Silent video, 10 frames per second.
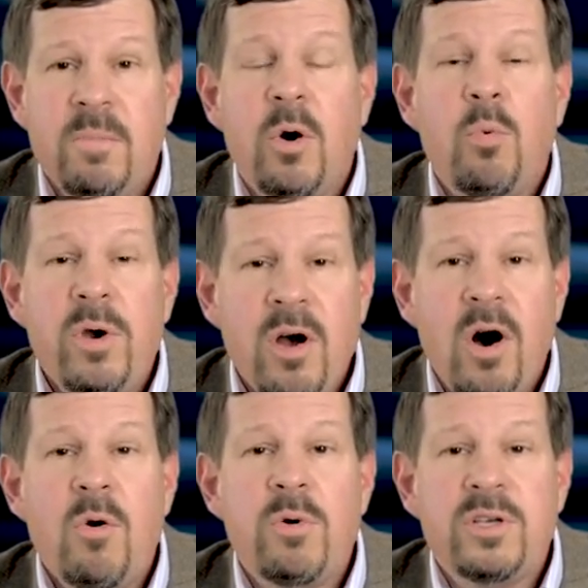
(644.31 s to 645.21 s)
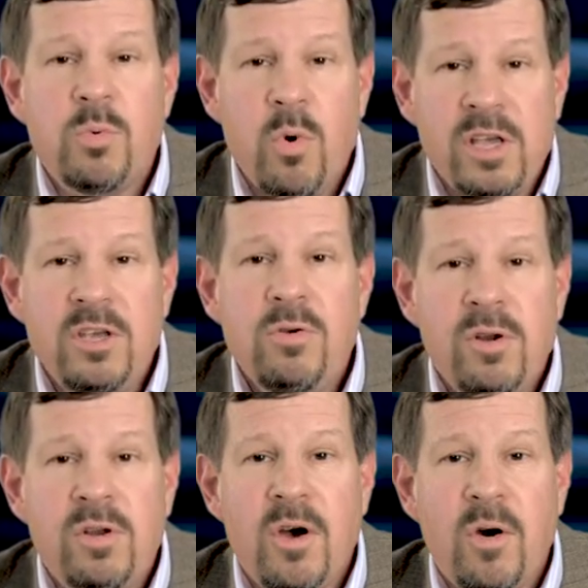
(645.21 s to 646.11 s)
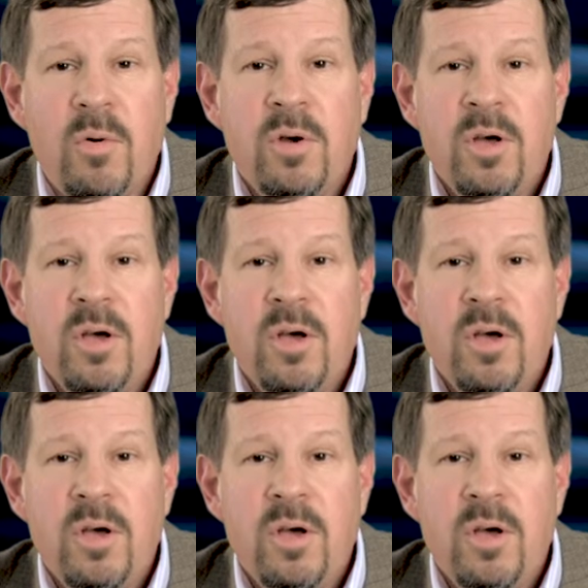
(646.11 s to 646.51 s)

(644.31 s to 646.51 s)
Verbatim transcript: but we always want you to know